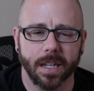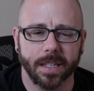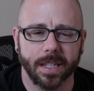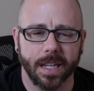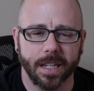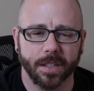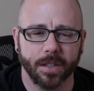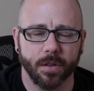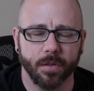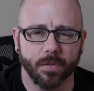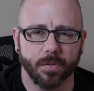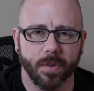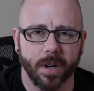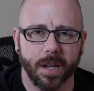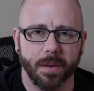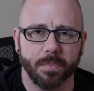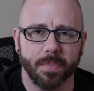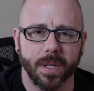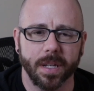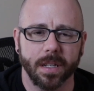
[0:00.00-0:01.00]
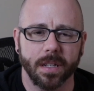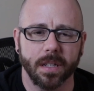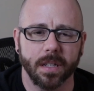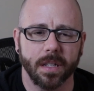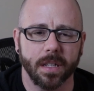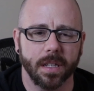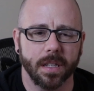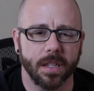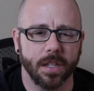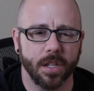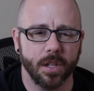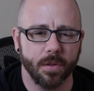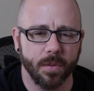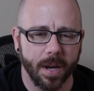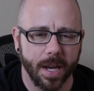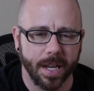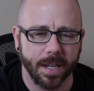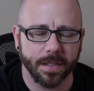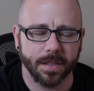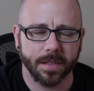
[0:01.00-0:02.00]
kind of going rampant in the
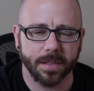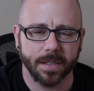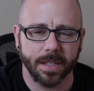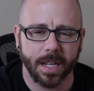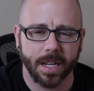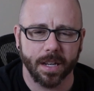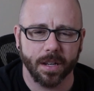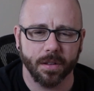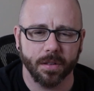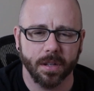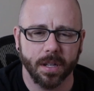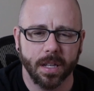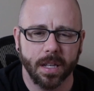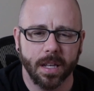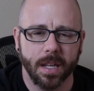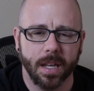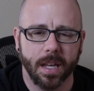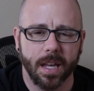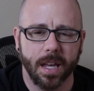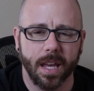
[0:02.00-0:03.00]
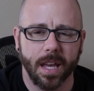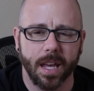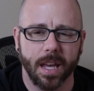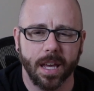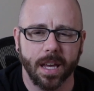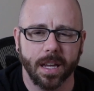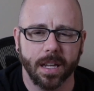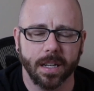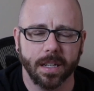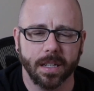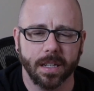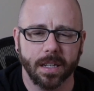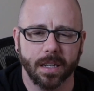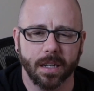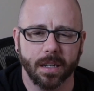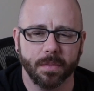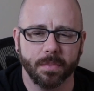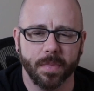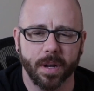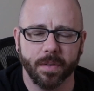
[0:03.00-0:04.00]
U.S. now, and
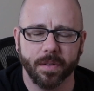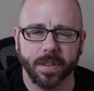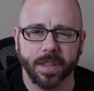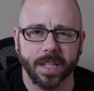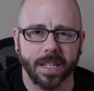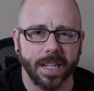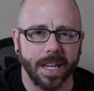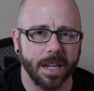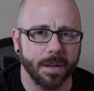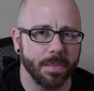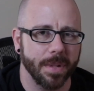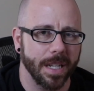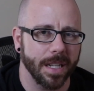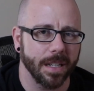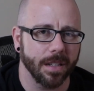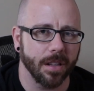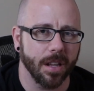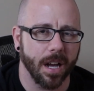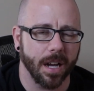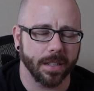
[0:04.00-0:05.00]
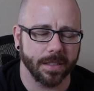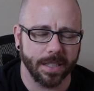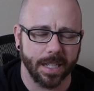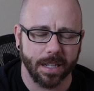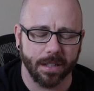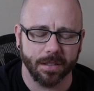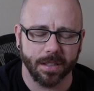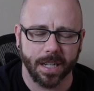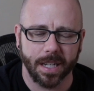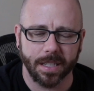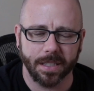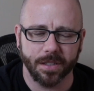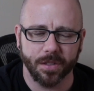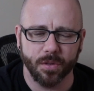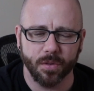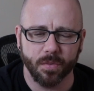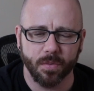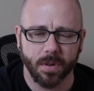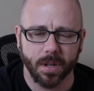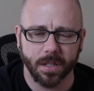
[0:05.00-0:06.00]
everything kind of being locked down, I
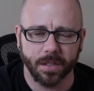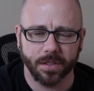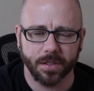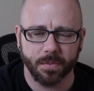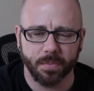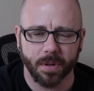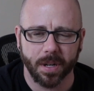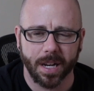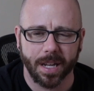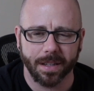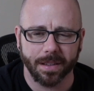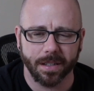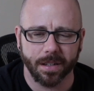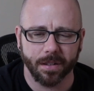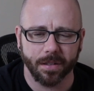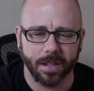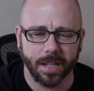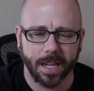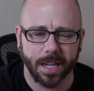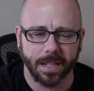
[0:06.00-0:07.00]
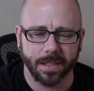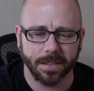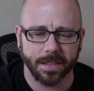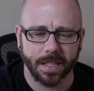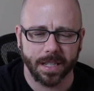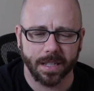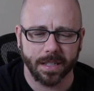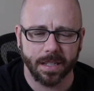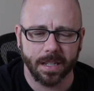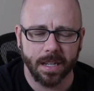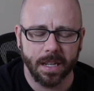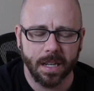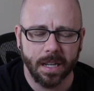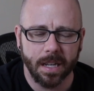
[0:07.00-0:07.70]
do want to put out there, guys, that